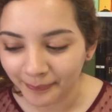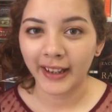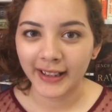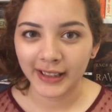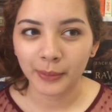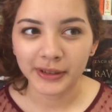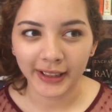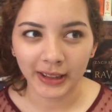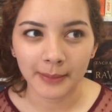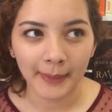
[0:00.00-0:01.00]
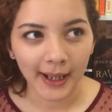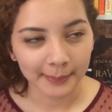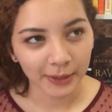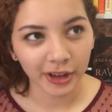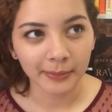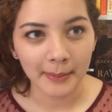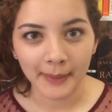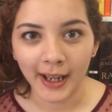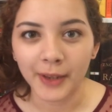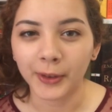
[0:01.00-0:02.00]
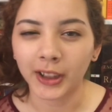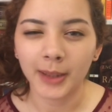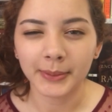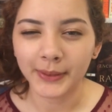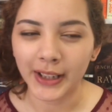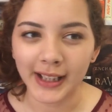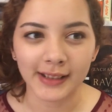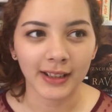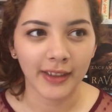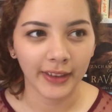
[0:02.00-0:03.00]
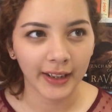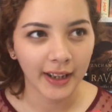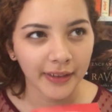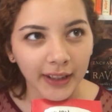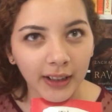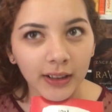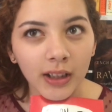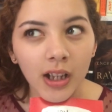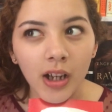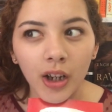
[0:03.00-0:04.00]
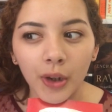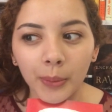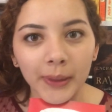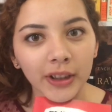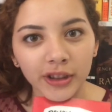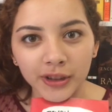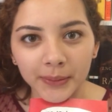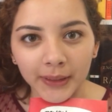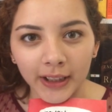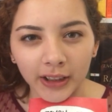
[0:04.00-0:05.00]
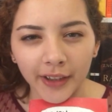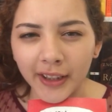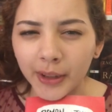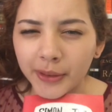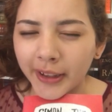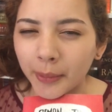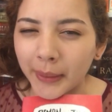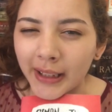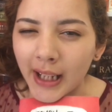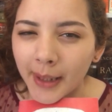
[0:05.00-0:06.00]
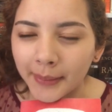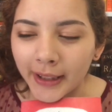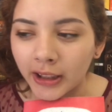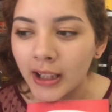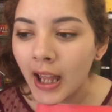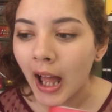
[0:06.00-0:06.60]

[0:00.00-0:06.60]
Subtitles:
That idea was like in the back burner of my mind for a couple of days, and then I think a week or two later, I think it was like a week and a half later,